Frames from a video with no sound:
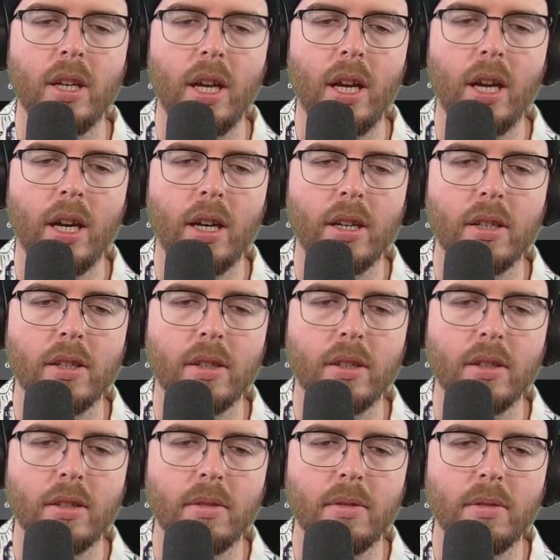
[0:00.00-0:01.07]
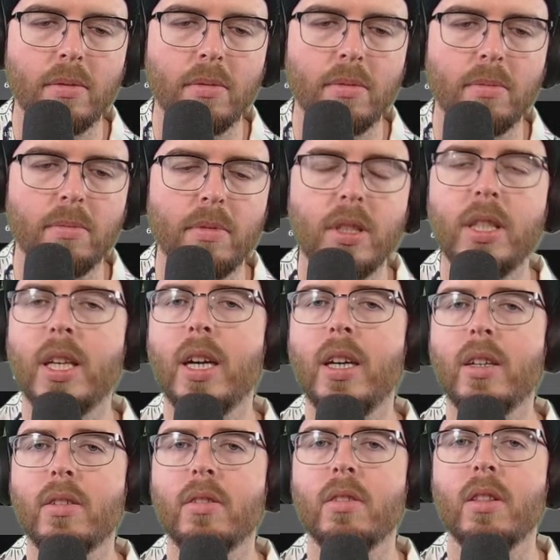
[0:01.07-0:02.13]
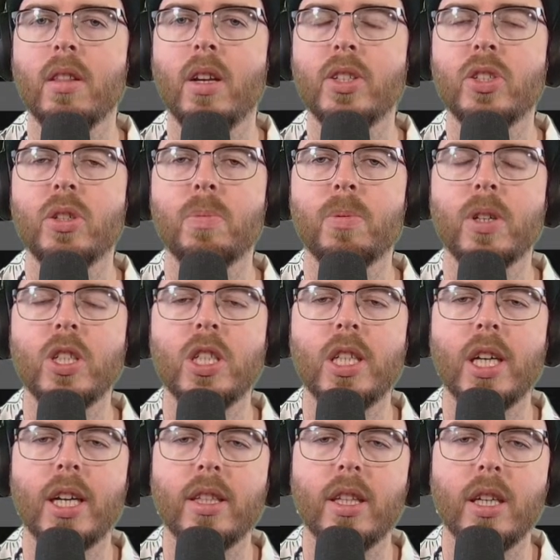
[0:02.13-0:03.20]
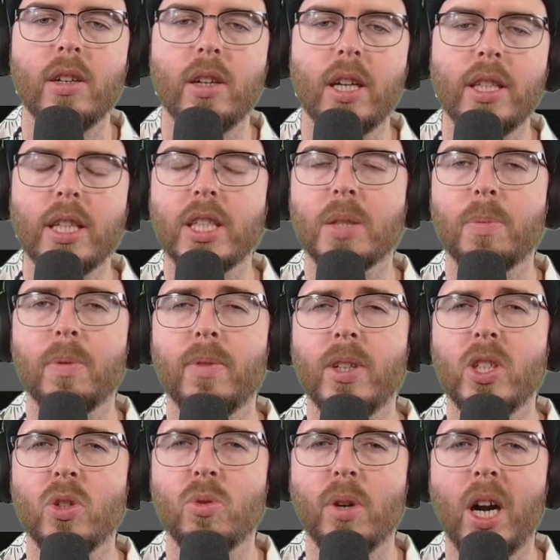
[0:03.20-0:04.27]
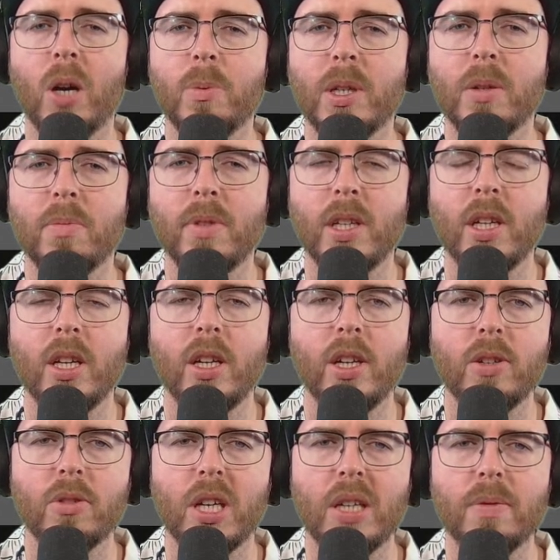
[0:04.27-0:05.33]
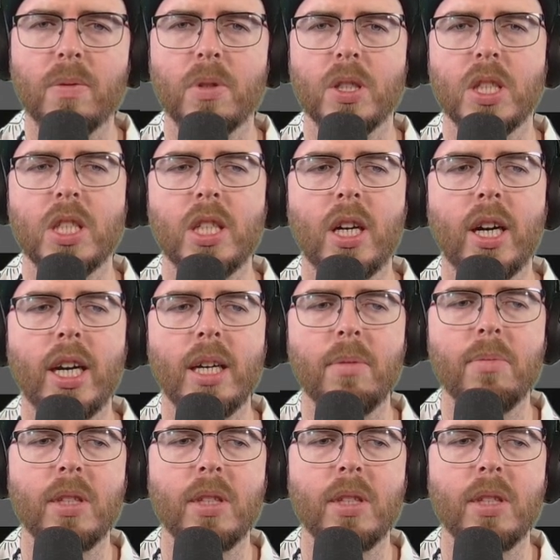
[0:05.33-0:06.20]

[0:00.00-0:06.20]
yeah, lots to appreciate there, and I think it's a professional album, great for its time